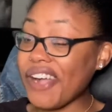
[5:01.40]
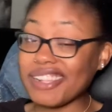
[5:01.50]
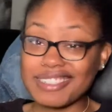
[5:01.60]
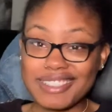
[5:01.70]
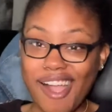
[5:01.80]

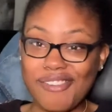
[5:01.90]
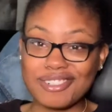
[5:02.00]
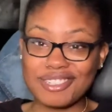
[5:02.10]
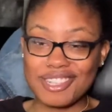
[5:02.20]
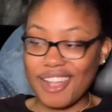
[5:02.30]
fucking love this
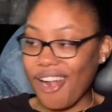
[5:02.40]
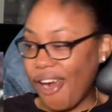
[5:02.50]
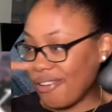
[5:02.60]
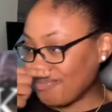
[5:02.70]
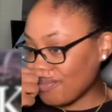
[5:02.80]
nigga.
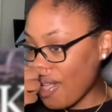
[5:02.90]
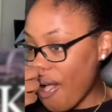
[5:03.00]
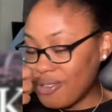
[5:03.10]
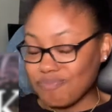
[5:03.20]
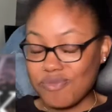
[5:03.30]

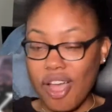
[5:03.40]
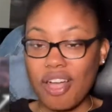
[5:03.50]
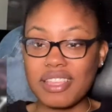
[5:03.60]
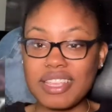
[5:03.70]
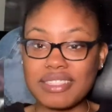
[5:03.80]
All
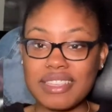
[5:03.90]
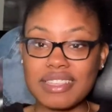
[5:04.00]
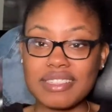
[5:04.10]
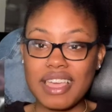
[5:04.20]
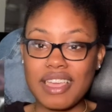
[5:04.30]
of these
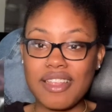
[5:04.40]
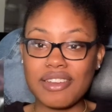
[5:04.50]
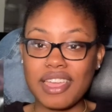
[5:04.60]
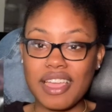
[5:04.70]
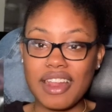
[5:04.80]
niggas hit on
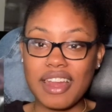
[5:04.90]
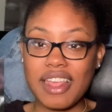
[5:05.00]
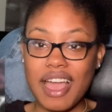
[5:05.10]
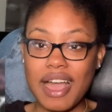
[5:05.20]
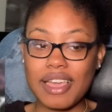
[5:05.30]
the
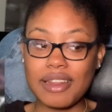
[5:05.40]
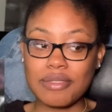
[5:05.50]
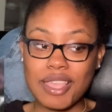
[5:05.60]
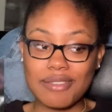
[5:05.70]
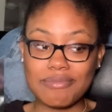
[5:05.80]
internet, I hit a
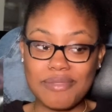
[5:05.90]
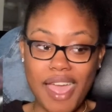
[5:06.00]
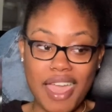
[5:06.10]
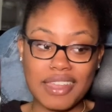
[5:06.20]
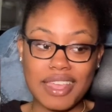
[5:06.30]
dick,
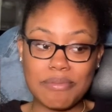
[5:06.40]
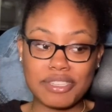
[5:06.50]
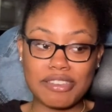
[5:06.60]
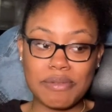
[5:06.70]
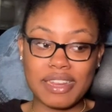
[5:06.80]
I hit a bitch
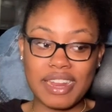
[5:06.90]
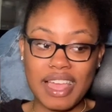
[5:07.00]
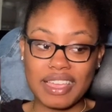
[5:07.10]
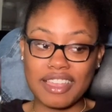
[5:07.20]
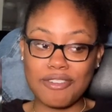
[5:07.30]
up and then
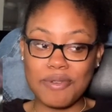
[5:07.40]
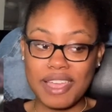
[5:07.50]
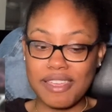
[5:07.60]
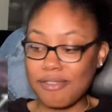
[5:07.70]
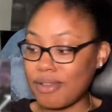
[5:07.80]
I get her
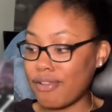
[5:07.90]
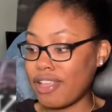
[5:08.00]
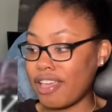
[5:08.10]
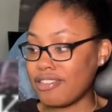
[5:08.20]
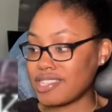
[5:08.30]
wet. Whatever the
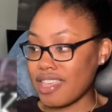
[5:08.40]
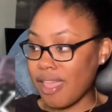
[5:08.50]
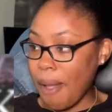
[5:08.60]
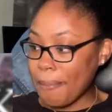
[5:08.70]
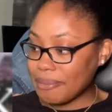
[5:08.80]
hell he said.
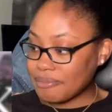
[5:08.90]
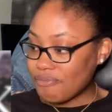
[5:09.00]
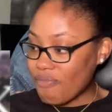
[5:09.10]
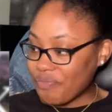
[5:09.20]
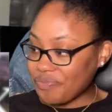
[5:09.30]

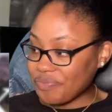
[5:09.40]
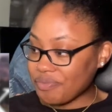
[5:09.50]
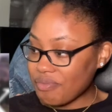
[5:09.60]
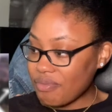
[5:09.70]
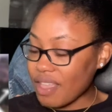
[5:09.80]

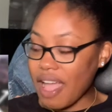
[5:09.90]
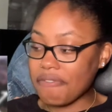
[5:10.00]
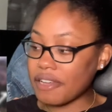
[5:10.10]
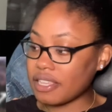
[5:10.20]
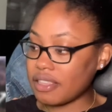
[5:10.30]
I
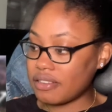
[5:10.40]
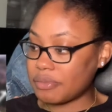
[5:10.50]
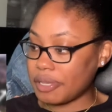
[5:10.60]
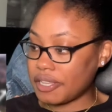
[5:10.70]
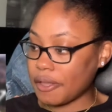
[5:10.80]
fucking love this
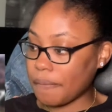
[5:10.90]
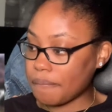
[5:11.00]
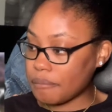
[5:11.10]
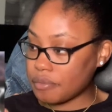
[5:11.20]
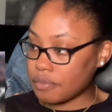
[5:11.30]
man. Bro, I
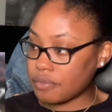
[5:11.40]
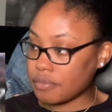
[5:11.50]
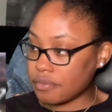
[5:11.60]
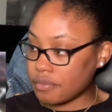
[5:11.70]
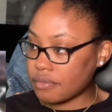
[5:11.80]
hit
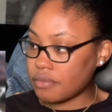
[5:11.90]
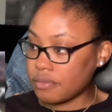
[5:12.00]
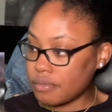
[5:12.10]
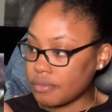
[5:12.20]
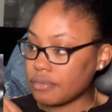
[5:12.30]
him back,
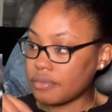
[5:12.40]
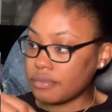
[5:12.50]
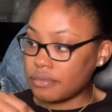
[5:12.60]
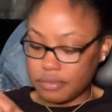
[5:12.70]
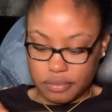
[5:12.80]
it
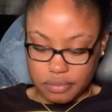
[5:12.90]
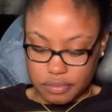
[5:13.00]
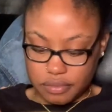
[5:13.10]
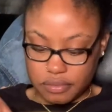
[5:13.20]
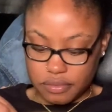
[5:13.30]
silence, cause
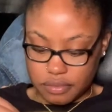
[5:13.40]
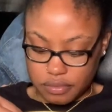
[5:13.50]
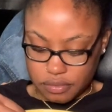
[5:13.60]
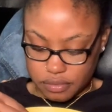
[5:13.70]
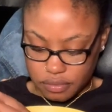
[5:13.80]
players ain't
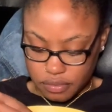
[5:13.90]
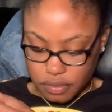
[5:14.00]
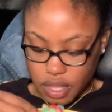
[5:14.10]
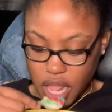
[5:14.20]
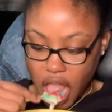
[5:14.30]
that, no,
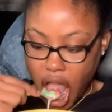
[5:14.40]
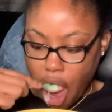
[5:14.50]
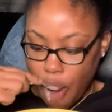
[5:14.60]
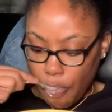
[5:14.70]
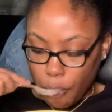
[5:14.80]
oh.
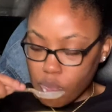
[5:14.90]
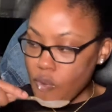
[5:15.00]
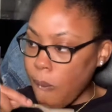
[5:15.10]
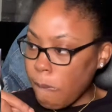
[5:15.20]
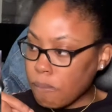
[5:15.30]
I hit
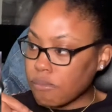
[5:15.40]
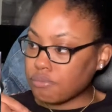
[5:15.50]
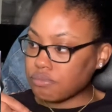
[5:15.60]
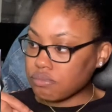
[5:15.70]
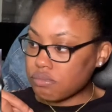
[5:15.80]
this bitch on
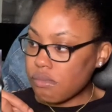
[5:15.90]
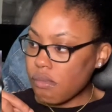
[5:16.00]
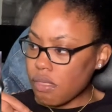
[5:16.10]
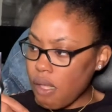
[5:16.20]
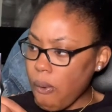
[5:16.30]
the low,
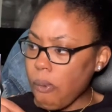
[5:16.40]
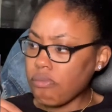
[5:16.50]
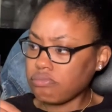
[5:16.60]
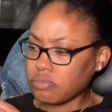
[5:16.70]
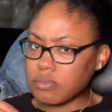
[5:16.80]
oh.
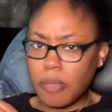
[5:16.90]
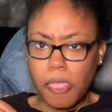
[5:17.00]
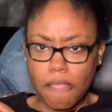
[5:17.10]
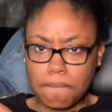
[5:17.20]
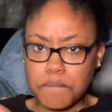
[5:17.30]
She said your
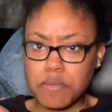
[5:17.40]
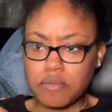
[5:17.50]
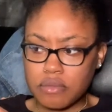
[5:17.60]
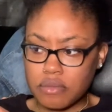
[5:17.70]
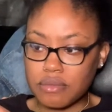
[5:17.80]
dick was
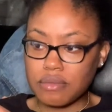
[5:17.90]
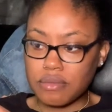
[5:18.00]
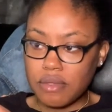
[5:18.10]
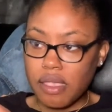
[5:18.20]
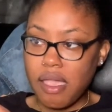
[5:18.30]
so,
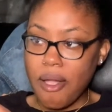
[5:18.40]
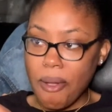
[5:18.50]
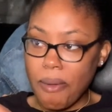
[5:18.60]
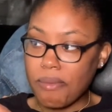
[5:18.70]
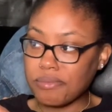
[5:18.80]
so, and
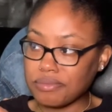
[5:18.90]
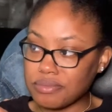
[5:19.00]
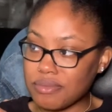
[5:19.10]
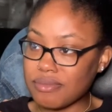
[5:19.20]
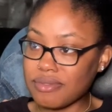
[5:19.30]
she had told
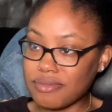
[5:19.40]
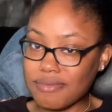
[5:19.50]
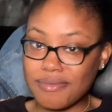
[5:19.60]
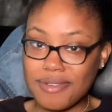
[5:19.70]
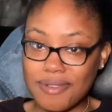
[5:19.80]
me you
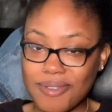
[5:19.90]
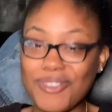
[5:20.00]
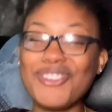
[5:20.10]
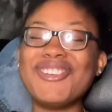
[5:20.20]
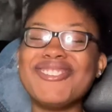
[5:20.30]
broke,
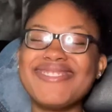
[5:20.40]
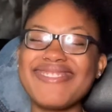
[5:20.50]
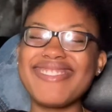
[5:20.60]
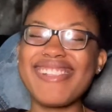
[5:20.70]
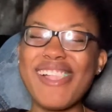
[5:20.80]
oh. That's